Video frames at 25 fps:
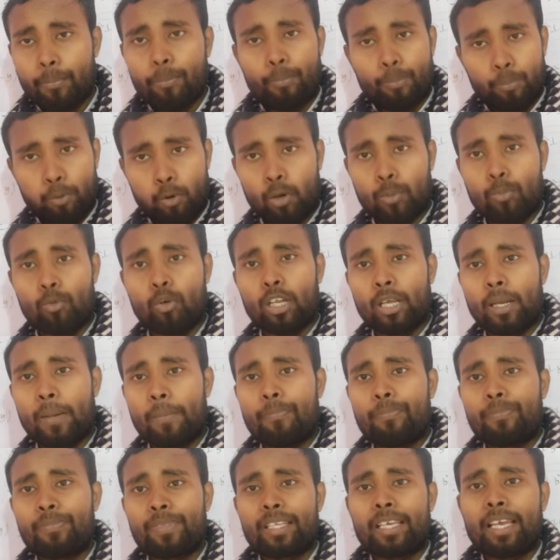formula
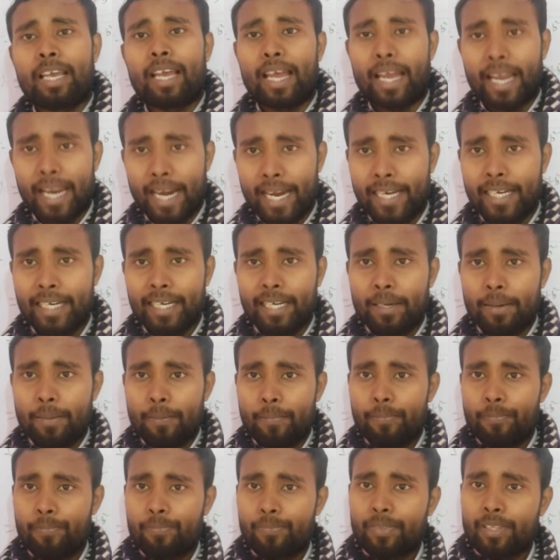and
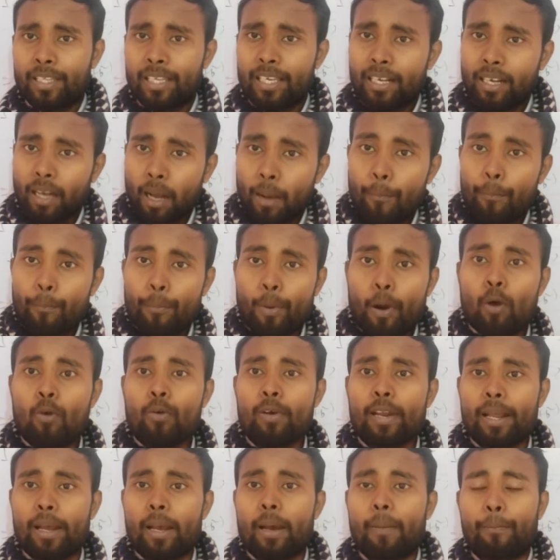
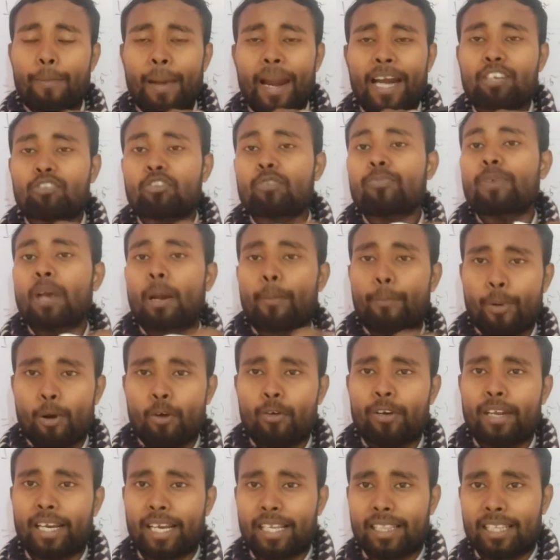compound parts of
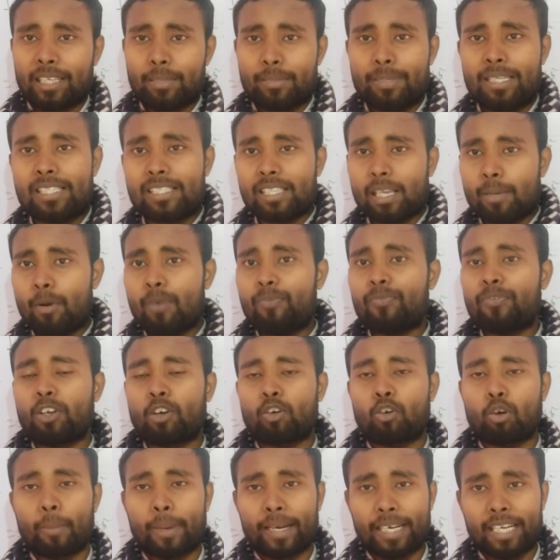compound angle, that means sum of
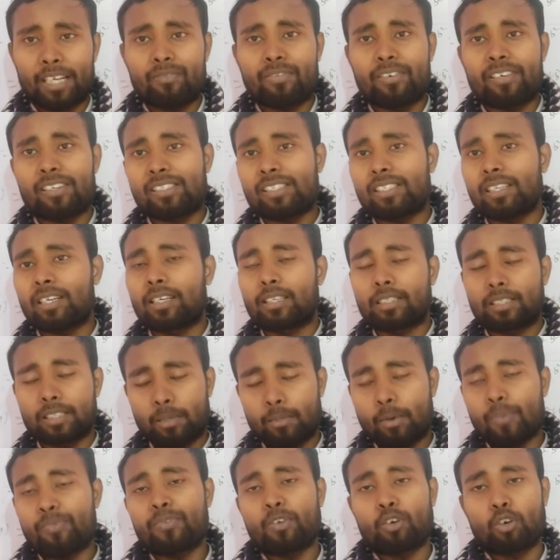trigonometric function, sum
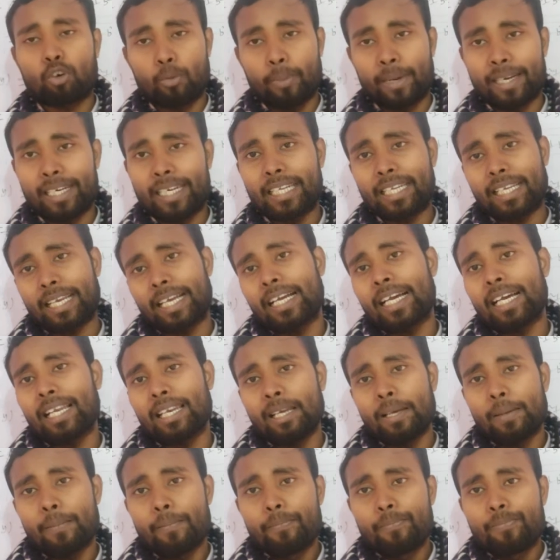of trigonometric
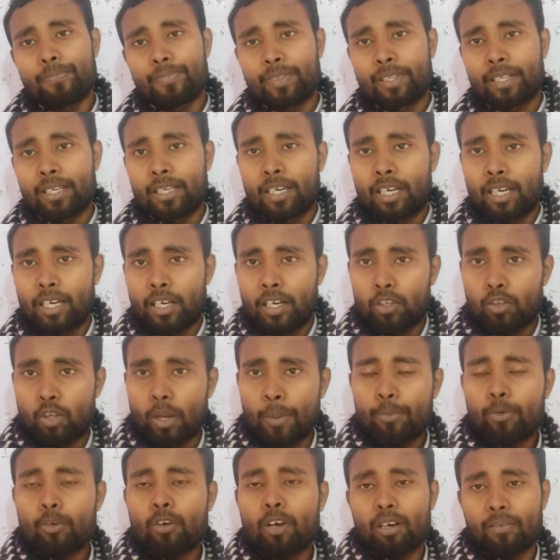angle you have
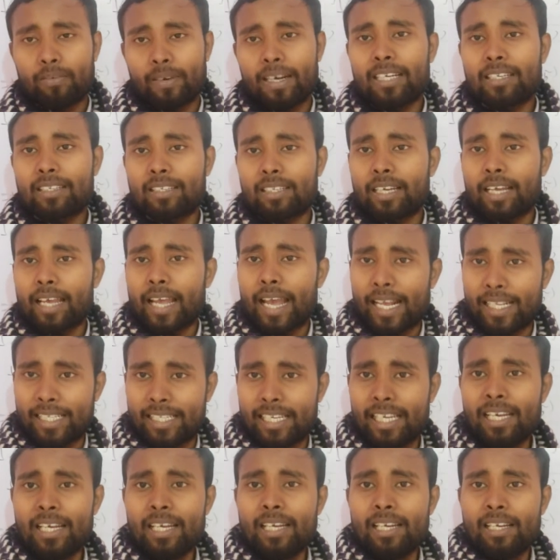to convert as
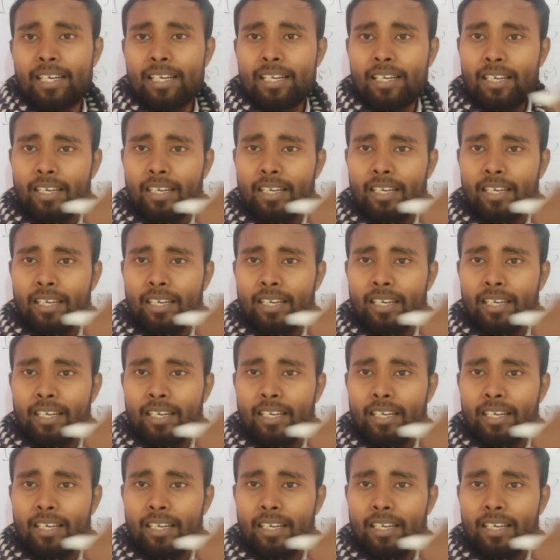a